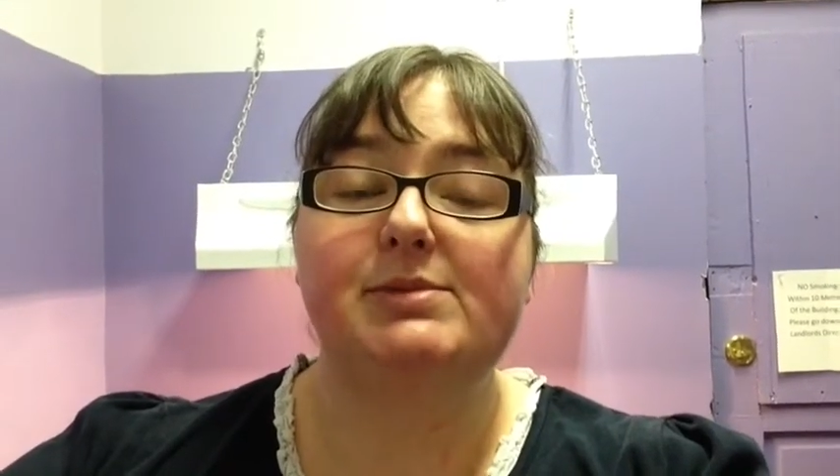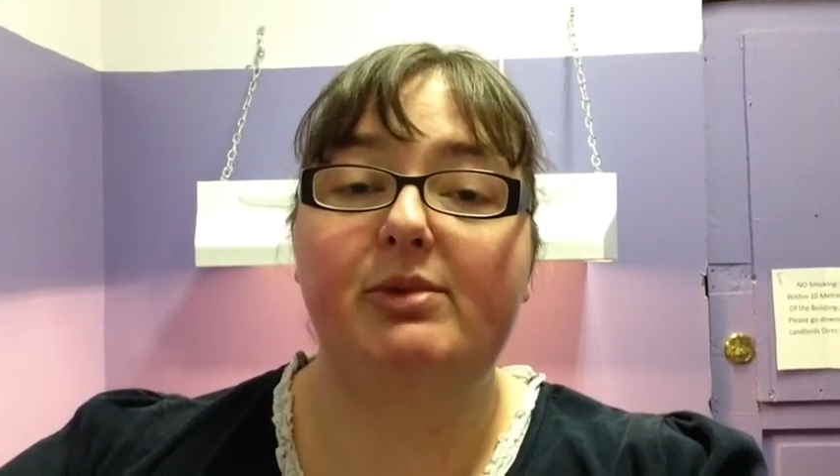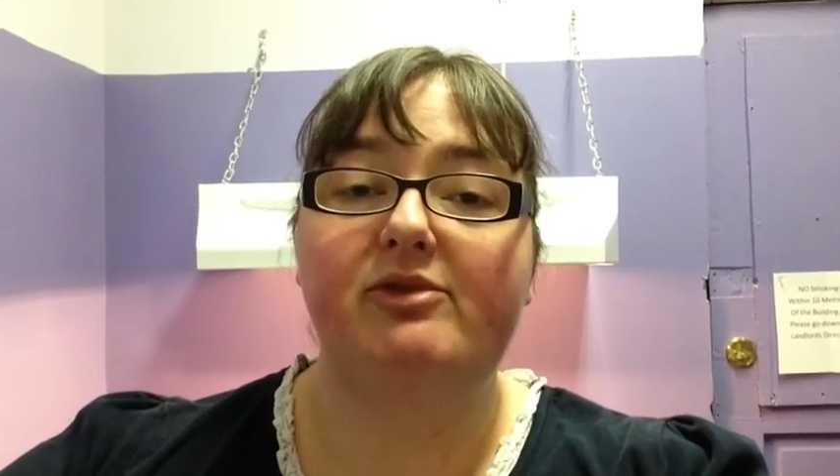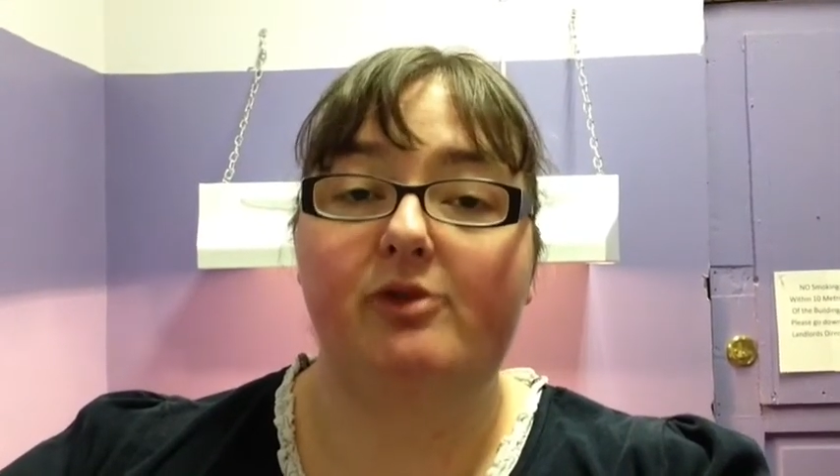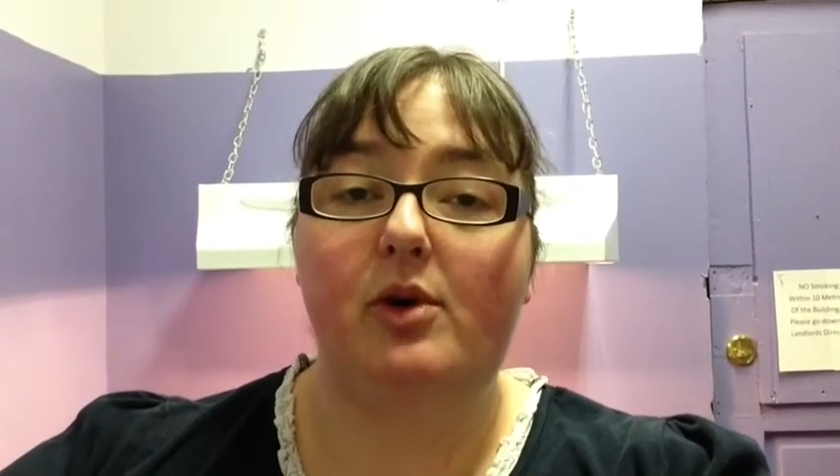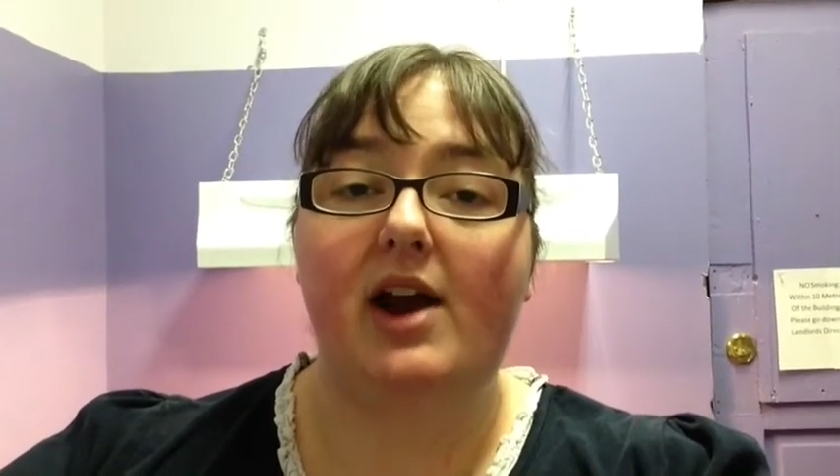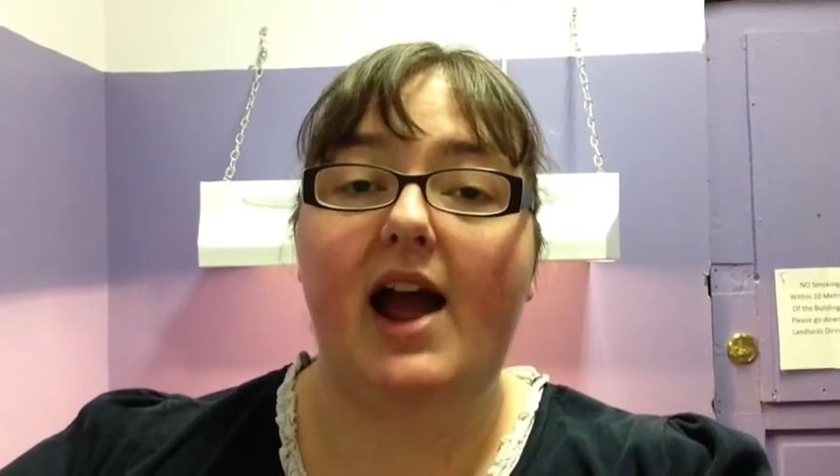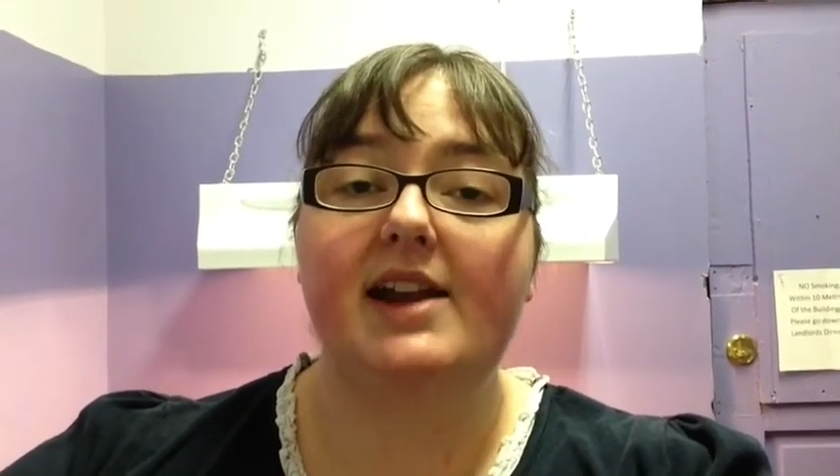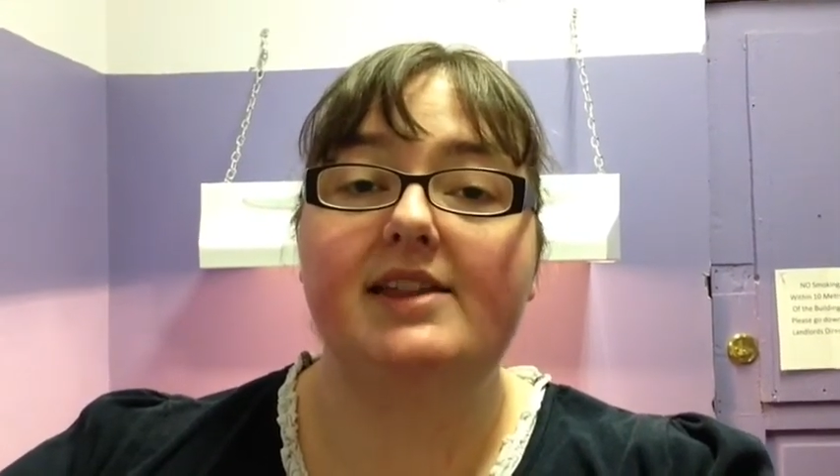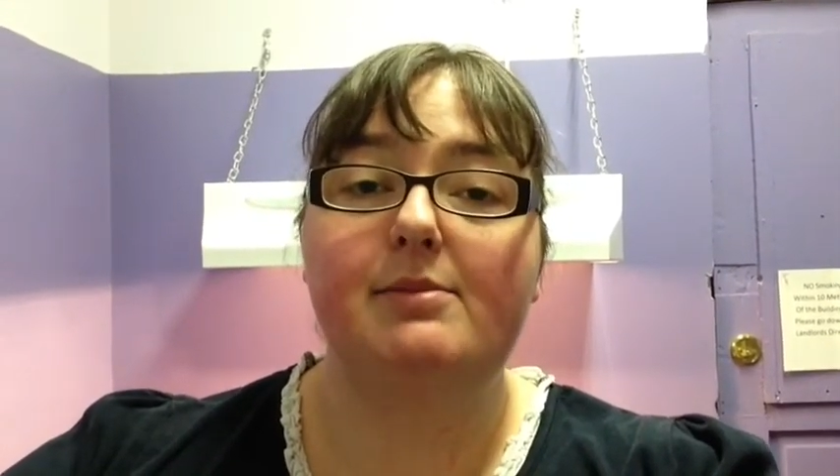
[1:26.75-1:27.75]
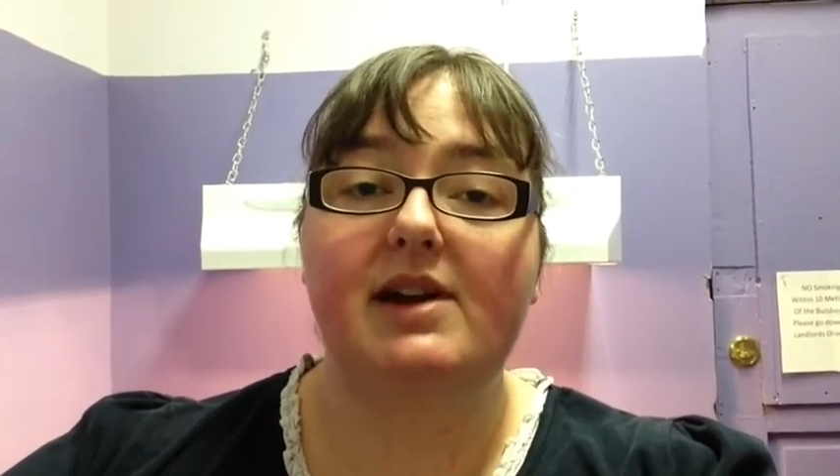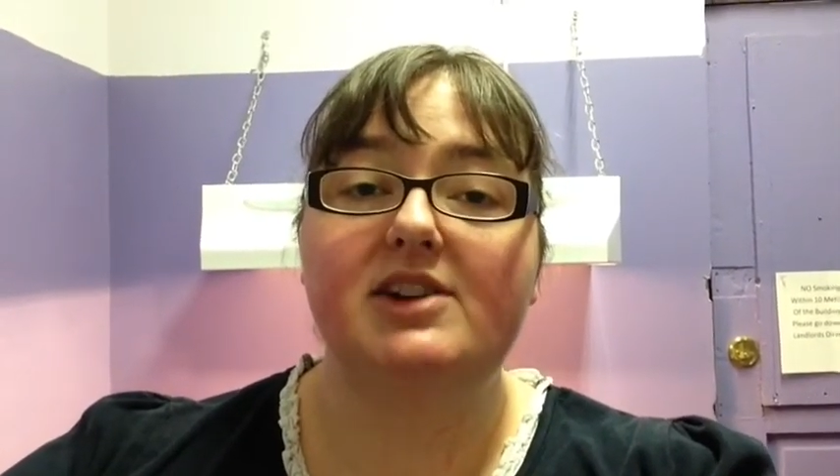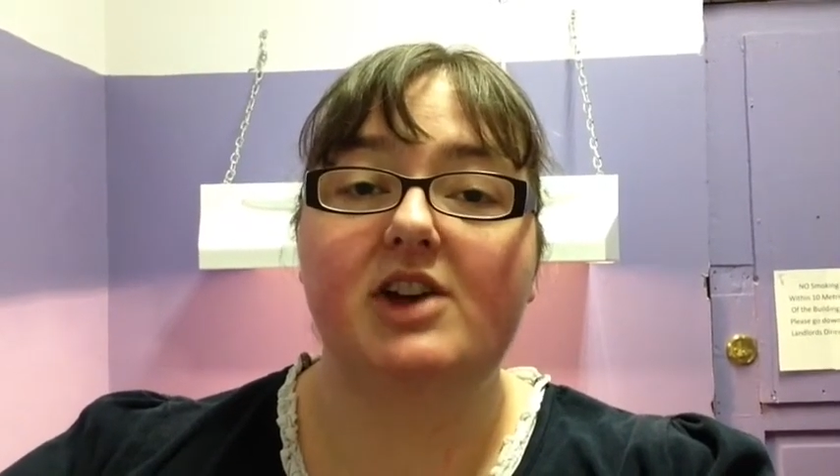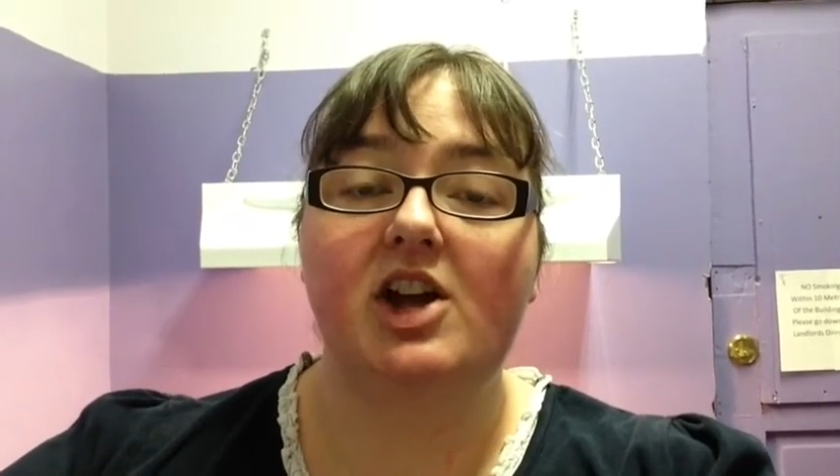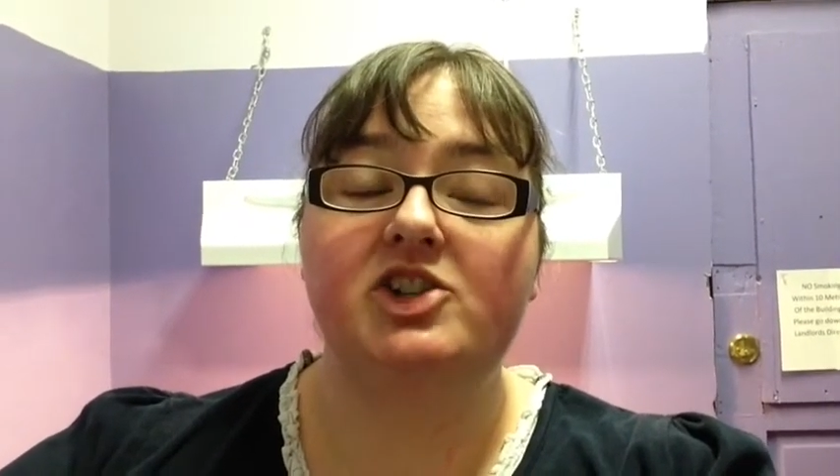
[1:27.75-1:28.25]
before adding the
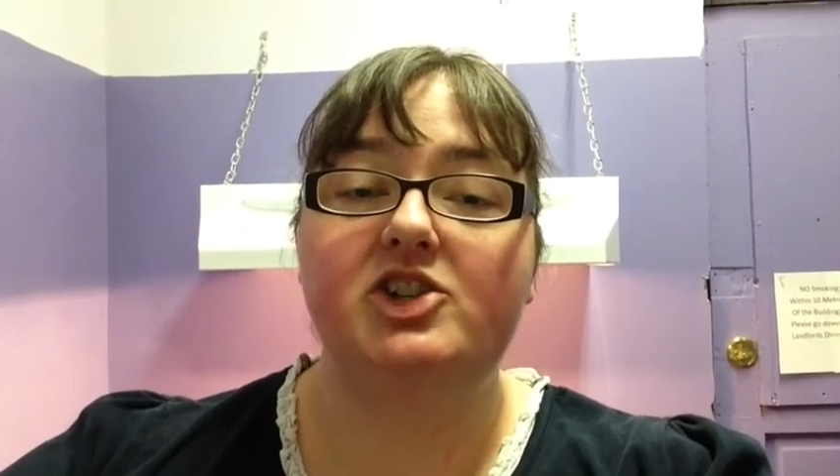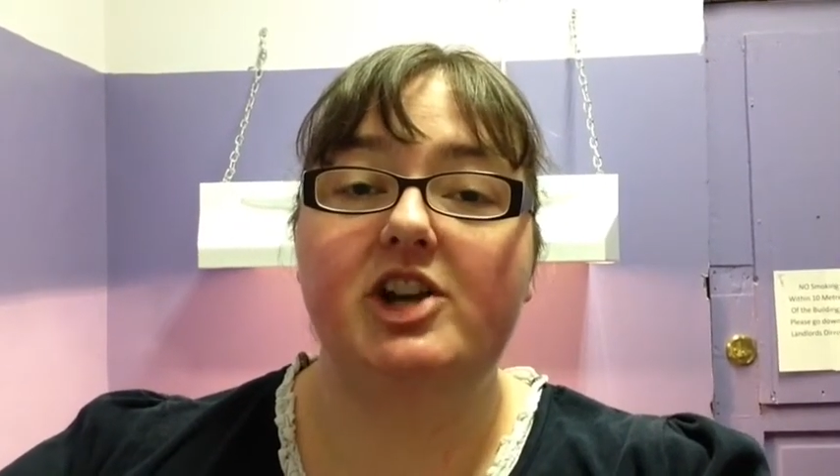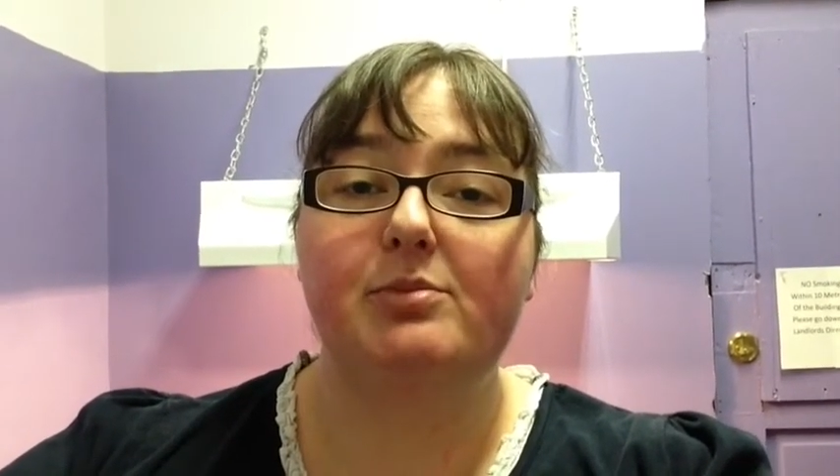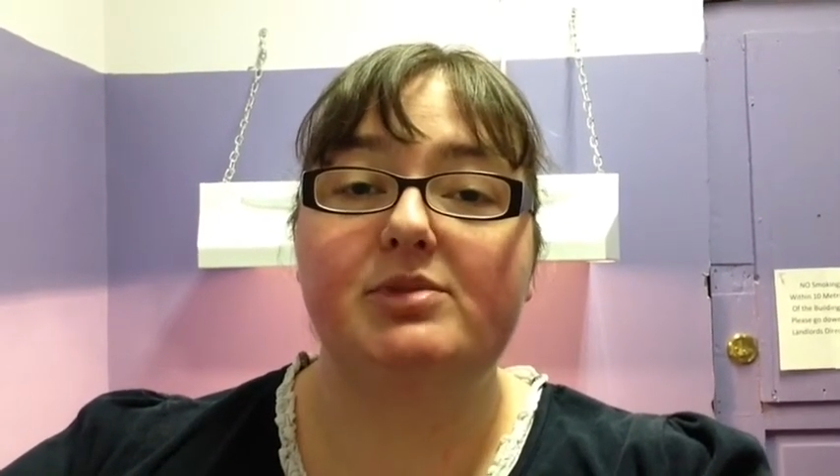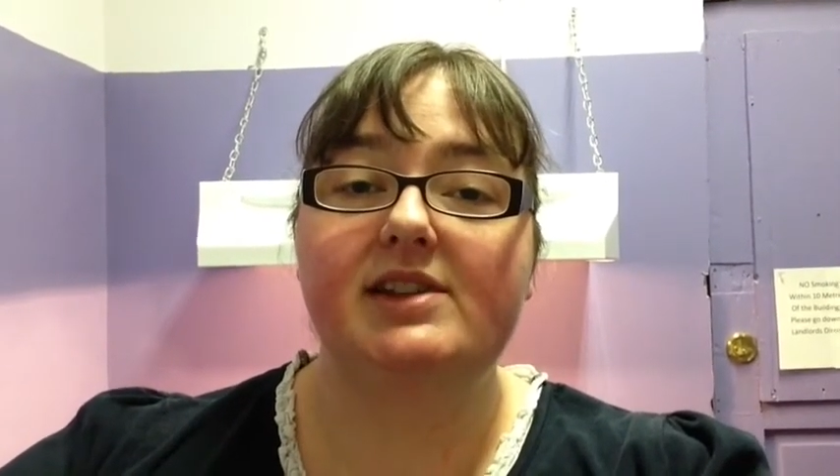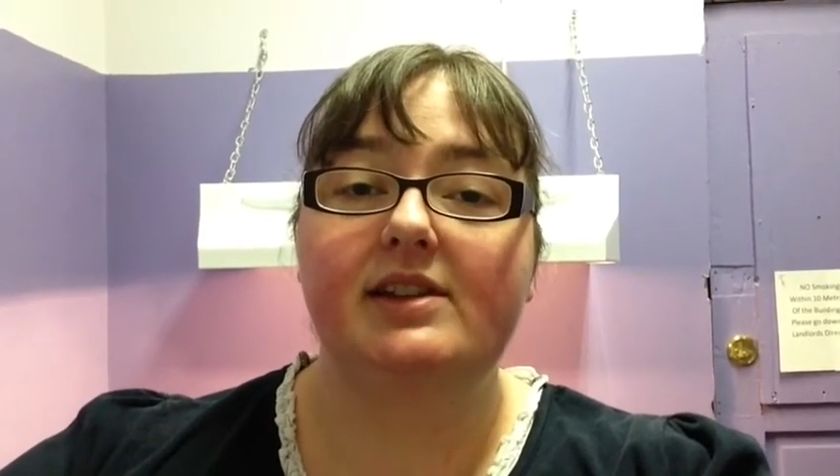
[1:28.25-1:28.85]
butterscotch chips.